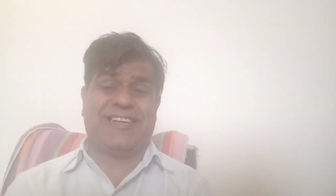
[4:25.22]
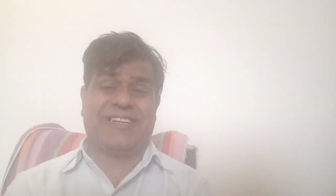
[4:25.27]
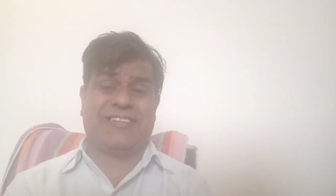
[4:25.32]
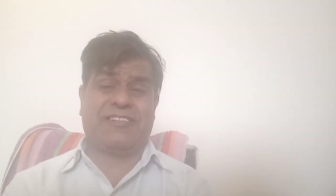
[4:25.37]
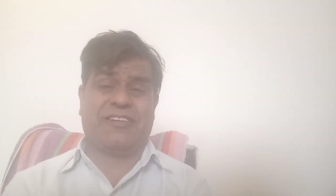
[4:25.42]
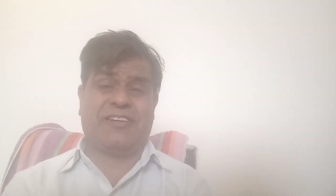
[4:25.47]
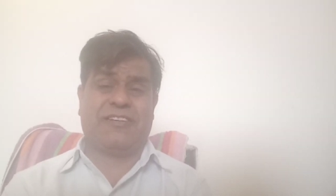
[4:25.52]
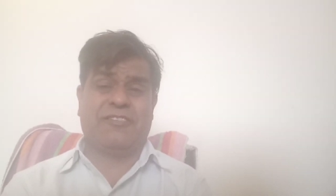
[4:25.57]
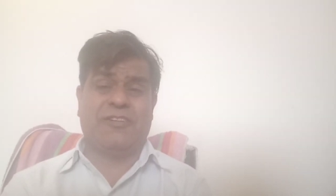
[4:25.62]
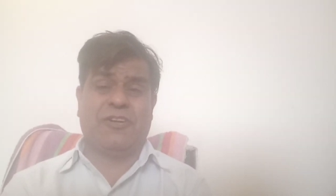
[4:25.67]

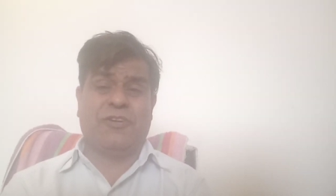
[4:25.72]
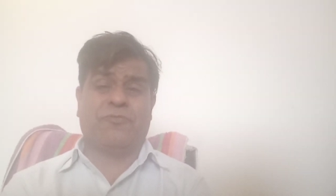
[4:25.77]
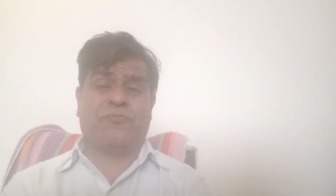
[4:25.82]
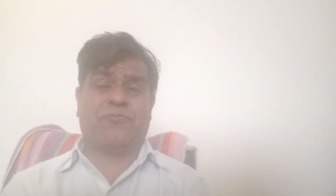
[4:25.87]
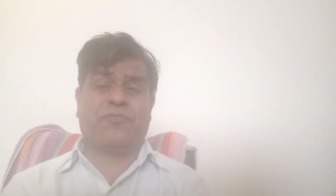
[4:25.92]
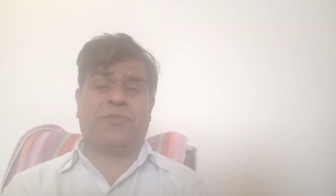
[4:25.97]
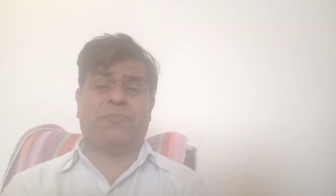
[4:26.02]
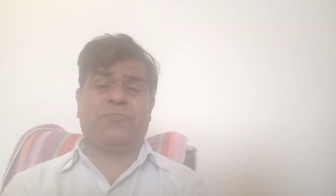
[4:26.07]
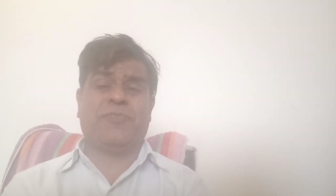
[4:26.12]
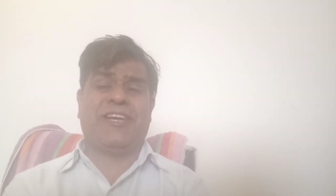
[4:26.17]
data
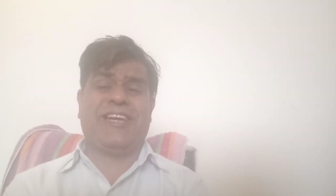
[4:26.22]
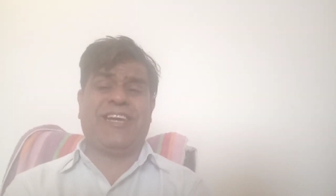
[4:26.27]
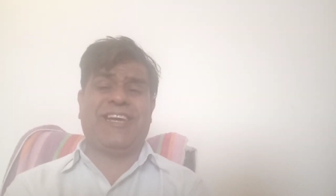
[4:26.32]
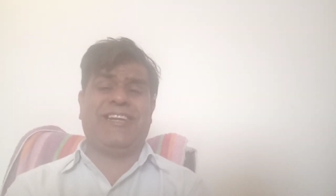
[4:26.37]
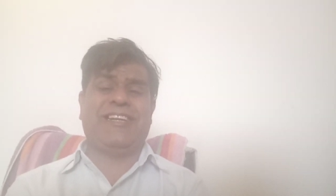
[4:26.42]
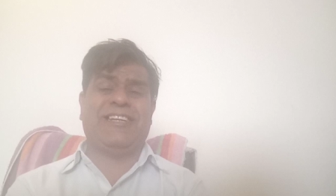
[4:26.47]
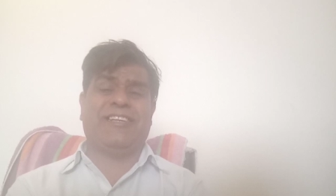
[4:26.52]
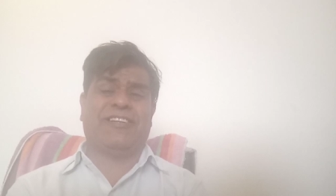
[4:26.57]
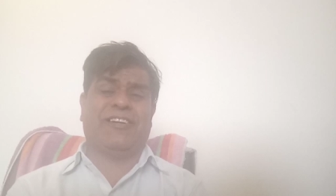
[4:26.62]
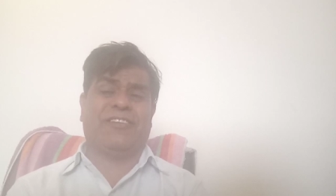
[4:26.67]
from
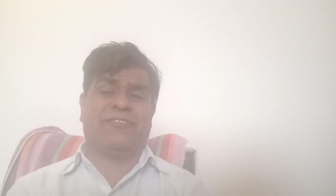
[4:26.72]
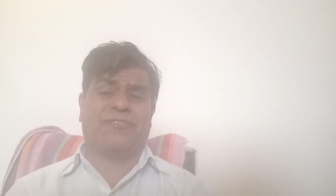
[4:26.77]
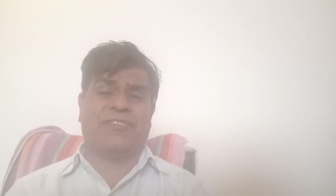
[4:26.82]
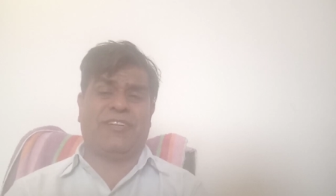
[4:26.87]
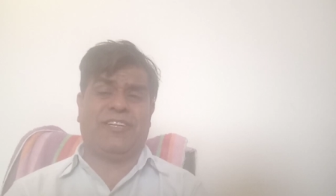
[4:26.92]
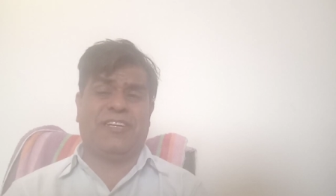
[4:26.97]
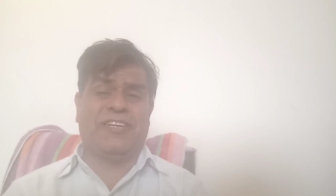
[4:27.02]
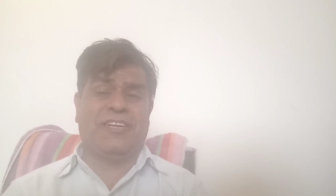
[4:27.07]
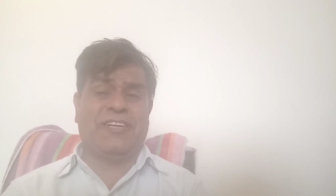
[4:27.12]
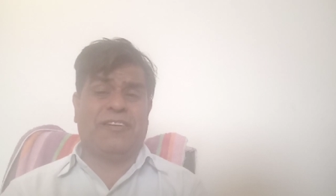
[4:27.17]
any
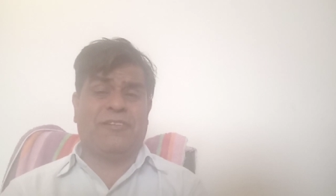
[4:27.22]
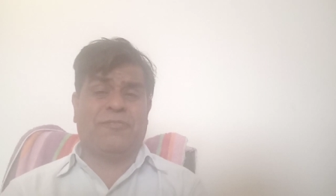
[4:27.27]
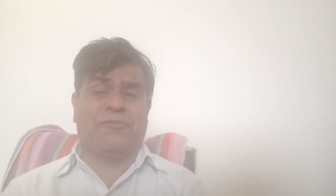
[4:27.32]
country,